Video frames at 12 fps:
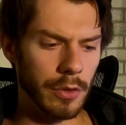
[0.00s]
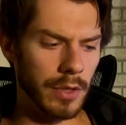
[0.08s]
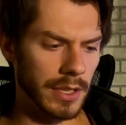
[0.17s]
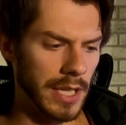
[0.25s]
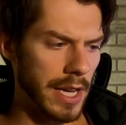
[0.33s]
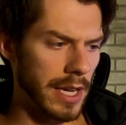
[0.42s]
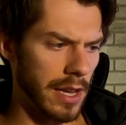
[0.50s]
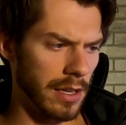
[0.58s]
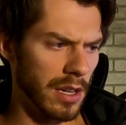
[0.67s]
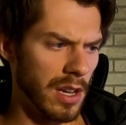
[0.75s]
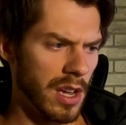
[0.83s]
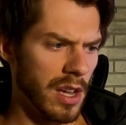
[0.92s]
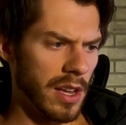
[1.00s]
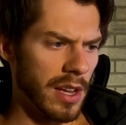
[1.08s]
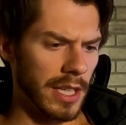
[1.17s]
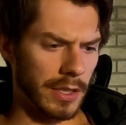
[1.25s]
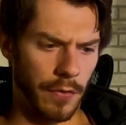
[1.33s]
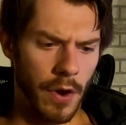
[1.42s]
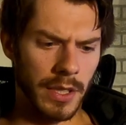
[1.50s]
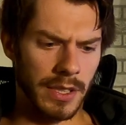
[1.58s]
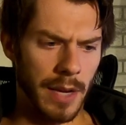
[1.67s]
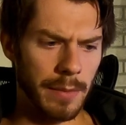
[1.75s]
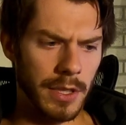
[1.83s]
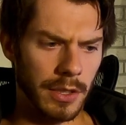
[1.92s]
you can take on, as far
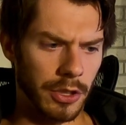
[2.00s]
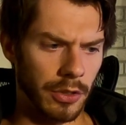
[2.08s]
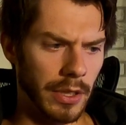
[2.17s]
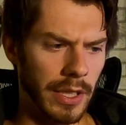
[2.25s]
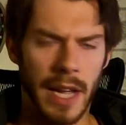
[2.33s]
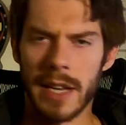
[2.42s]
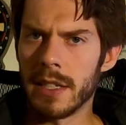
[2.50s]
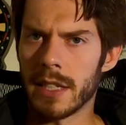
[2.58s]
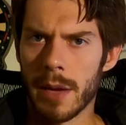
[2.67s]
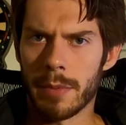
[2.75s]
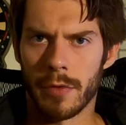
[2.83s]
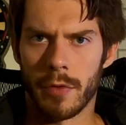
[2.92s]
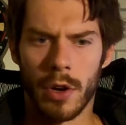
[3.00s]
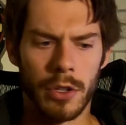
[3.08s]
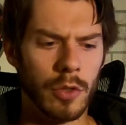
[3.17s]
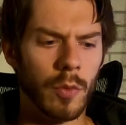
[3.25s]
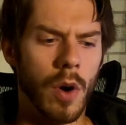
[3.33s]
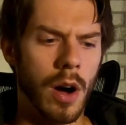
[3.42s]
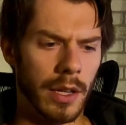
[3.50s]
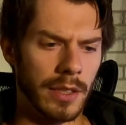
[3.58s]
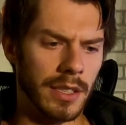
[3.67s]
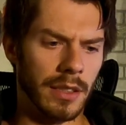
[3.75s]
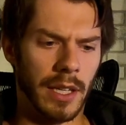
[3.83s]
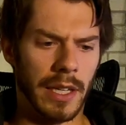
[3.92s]
as I'm concerned, like any type of run you
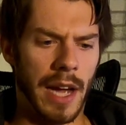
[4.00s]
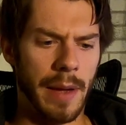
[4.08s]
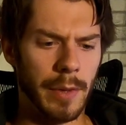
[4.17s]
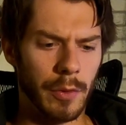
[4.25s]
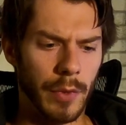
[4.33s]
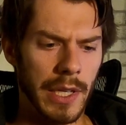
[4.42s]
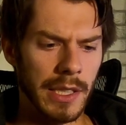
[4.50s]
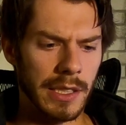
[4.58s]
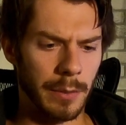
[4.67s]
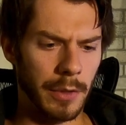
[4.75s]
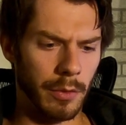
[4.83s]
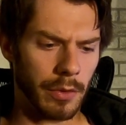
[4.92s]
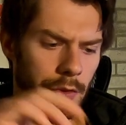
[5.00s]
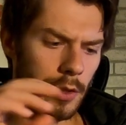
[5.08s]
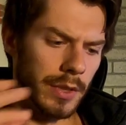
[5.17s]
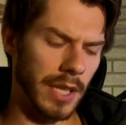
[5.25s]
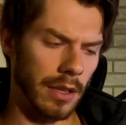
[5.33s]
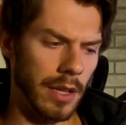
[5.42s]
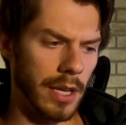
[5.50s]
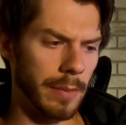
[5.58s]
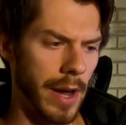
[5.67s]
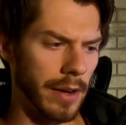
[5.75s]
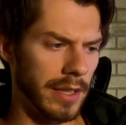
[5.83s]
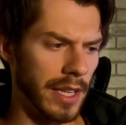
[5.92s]
want. Like, I've been reading some of the reviews online
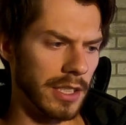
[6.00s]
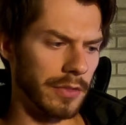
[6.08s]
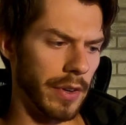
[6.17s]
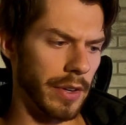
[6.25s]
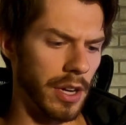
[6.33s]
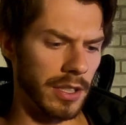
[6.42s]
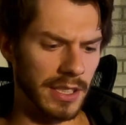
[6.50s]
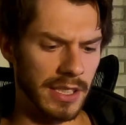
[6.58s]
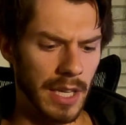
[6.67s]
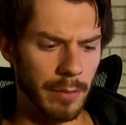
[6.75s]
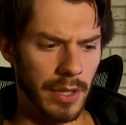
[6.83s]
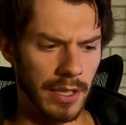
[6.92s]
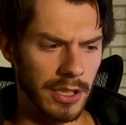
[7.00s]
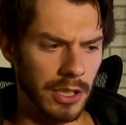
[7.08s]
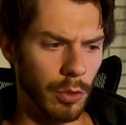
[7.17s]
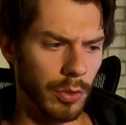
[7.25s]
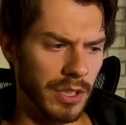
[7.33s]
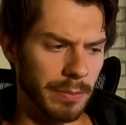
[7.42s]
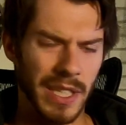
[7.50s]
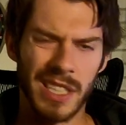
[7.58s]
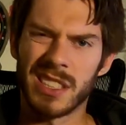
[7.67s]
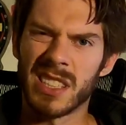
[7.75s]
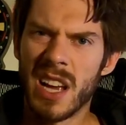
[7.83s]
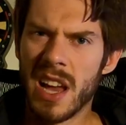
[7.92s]
about it, that it's very unstable at slower
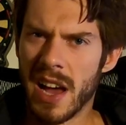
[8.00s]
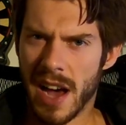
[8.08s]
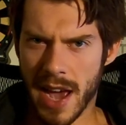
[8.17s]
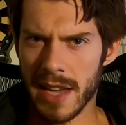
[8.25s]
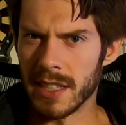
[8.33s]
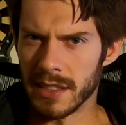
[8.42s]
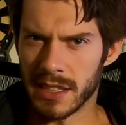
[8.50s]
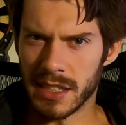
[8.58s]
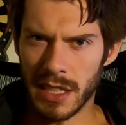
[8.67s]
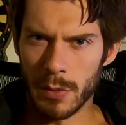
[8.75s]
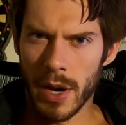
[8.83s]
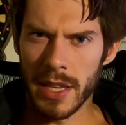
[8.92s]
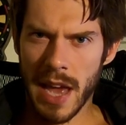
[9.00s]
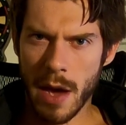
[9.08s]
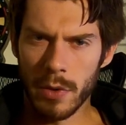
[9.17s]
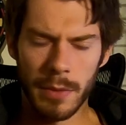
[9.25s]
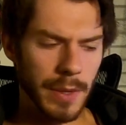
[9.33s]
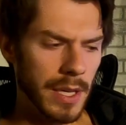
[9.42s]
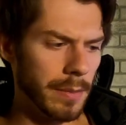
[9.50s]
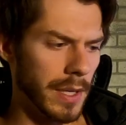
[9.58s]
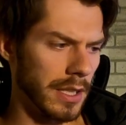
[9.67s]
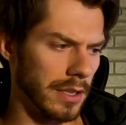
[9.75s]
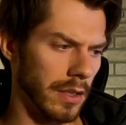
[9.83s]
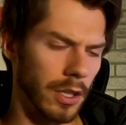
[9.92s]
speeds. I can see why that would be
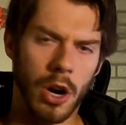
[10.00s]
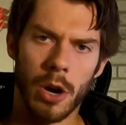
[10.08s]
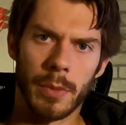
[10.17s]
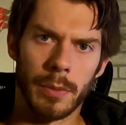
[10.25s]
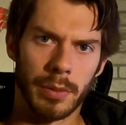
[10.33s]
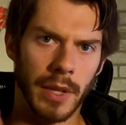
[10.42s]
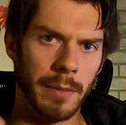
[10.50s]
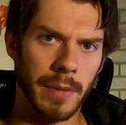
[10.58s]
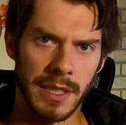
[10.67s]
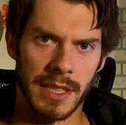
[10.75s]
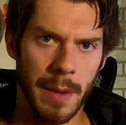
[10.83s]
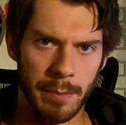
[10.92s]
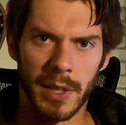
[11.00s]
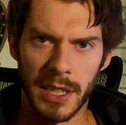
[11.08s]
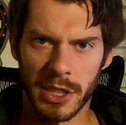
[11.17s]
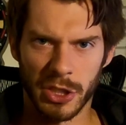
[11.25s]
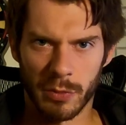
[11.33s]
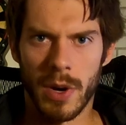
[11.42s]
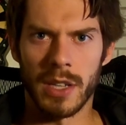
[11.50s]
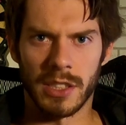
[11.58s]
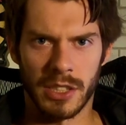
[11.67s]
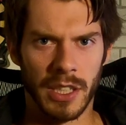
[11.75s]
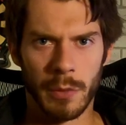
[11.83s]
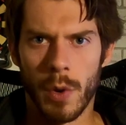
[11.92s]
because of the carbon plate, because that plate just
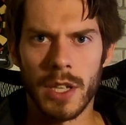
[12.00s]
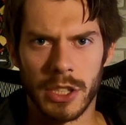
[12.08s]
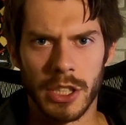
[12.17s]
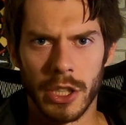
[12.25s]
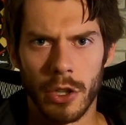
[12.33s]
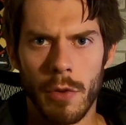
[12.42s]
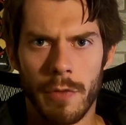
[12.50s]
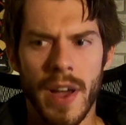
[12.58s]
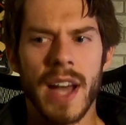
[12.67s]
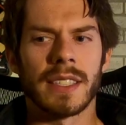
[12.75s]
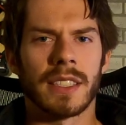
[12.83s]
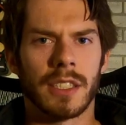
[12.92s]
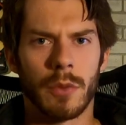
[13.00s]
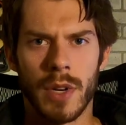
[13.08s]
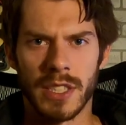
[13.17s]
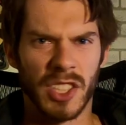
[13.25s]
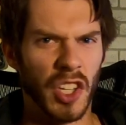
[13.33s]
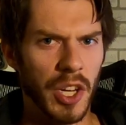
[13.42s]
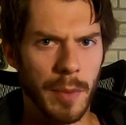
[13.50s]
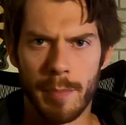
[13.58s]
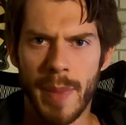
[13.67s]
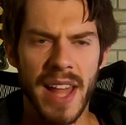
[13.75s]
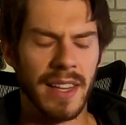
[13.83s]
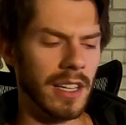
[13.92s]
wants you to go fast, because it wants to
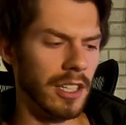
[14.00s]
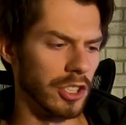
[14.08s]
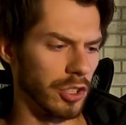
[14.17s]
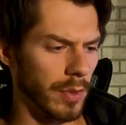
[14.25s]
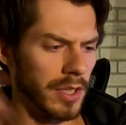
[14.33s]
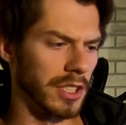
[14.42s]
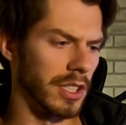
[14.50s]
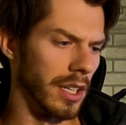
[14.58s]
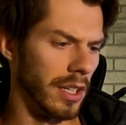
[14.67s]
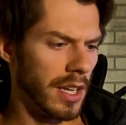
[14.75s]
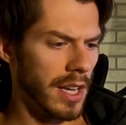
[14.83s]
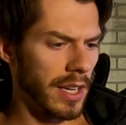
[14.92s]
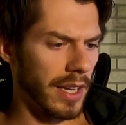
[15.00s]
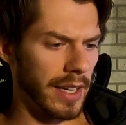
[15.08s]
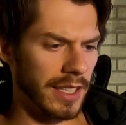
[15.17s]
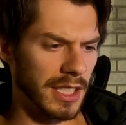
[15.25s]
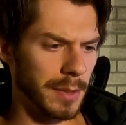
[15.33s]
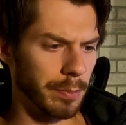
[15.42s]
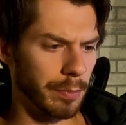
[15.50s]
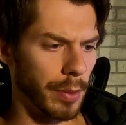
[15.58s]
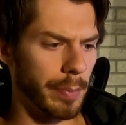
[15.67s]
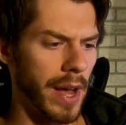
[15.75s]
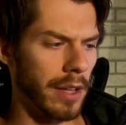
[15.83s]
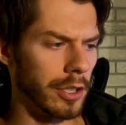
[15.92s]
like bend, and it just wants to kind of
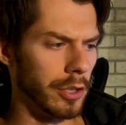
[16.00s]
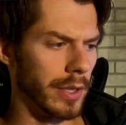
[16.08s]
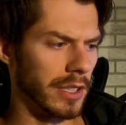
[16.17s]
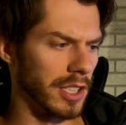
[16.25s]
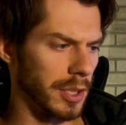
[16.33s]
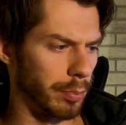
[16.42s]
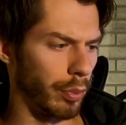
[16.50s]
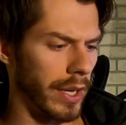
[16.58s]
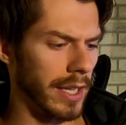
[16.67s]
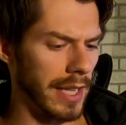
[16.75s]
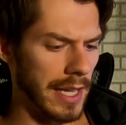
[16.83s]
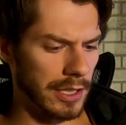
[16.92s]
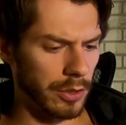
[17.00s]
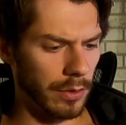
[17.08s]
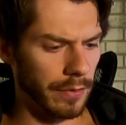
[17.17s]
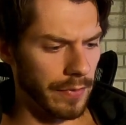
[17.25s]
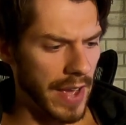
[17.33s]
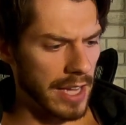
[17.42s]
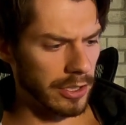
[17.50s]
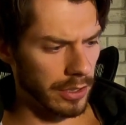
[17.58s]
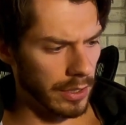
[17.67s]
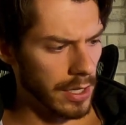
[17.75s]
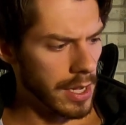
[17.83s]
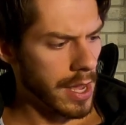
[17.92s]
propel you and spring in that sort of
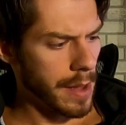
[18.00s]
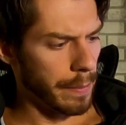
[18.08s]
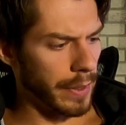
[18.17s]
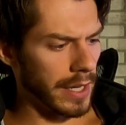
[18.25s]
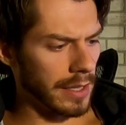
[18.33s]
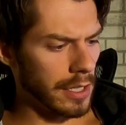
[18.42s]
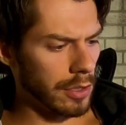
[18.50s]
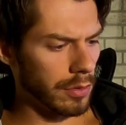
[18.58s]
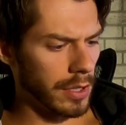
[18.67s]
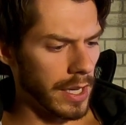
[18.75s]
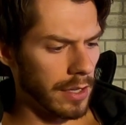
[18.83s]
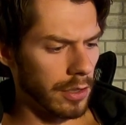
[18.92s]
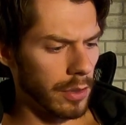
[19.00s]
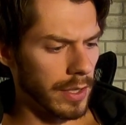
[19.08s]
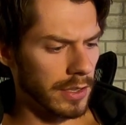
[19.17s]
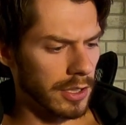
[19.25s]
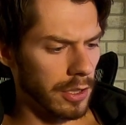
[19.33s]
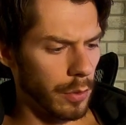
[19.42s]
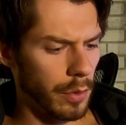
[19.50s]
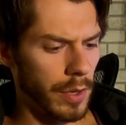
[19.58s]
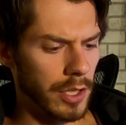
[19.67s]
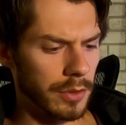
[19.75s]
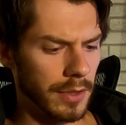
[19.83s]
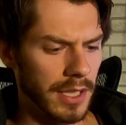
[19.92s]
fashion. But I think you can go on slower
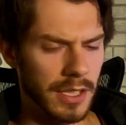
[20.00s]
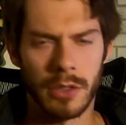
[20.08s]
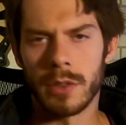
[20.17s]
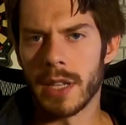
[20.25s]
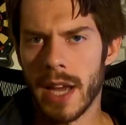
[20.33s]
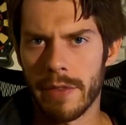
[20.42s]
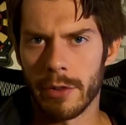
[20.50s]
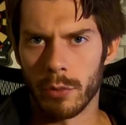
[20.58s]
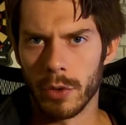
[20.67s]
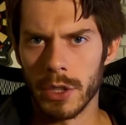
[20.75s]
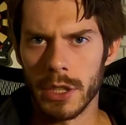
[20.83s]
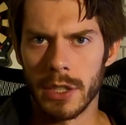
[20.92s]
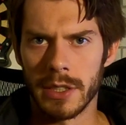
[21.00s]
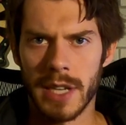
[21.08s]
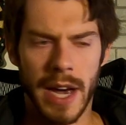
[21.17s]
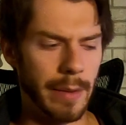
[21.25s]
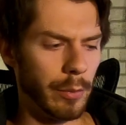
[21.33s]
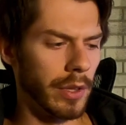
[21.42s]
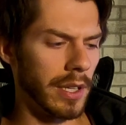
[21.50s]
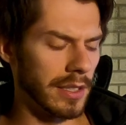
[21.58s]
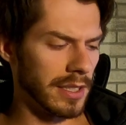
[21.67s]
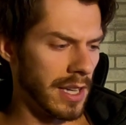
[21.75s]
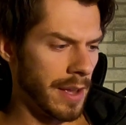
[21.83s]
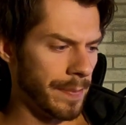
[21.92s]
runs with this, and you can have a really good time with
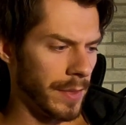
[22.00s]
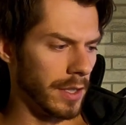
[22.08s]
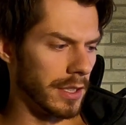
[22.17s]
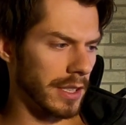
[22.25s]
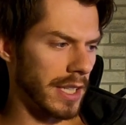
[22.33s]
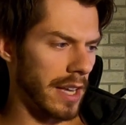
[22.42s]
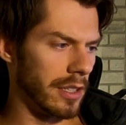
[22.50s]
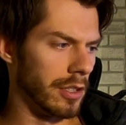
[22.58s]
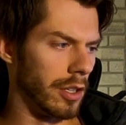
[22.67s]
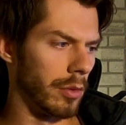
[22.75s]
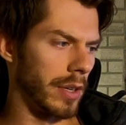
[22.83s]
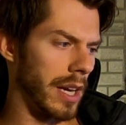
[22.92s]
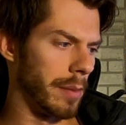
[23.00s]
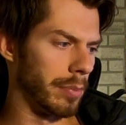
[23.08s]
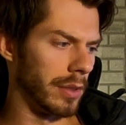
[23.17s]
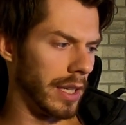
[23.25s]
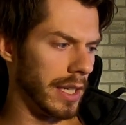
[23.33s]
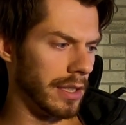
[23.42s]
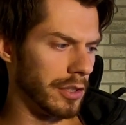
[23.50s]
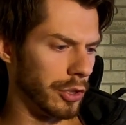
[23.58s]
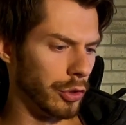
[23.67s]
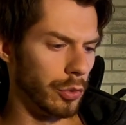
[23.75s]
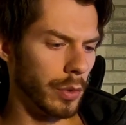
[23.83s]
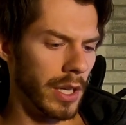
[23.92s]
it. You just got to, you know, kind of play
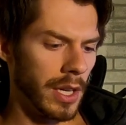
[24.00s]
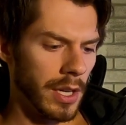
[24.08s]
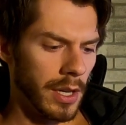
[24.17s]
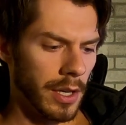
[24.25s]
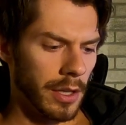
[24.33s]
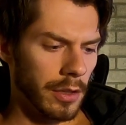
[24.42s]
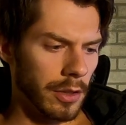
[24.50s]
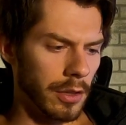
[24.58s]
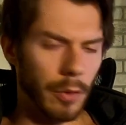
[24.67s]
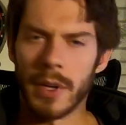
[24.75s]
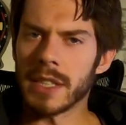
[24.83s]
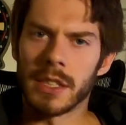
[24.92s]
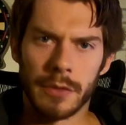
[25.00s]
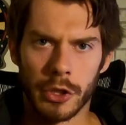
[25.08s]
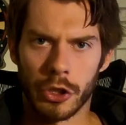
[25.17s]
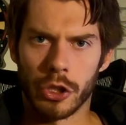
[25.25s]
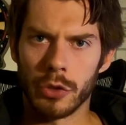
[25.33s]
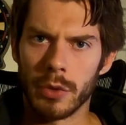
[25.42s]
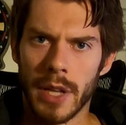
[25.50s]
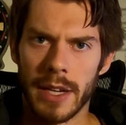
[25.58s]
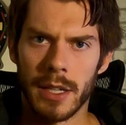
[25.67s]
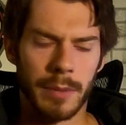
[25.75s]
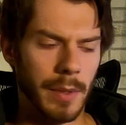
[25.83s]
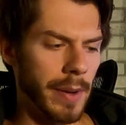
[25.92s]
to the rest of your shoe
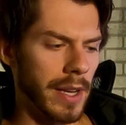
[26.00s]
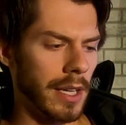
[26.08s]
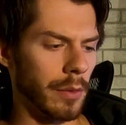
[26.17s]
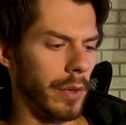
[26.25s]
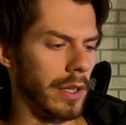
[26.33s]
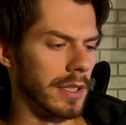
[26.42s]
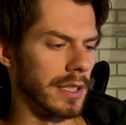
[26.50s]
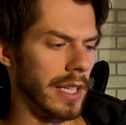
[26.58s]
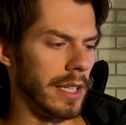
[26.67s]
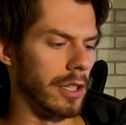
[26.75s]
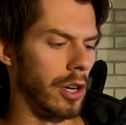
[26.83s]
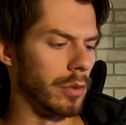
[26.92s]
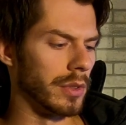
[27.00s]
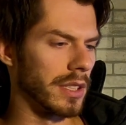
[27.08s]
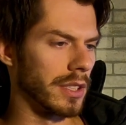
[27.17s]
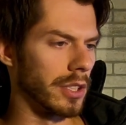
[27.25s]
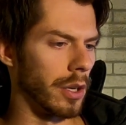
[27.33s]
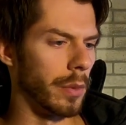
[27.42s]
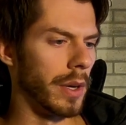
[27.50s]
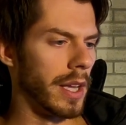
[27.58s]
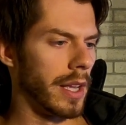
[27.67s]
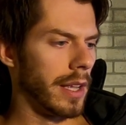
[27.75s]
lineup depending on where this thing goes. So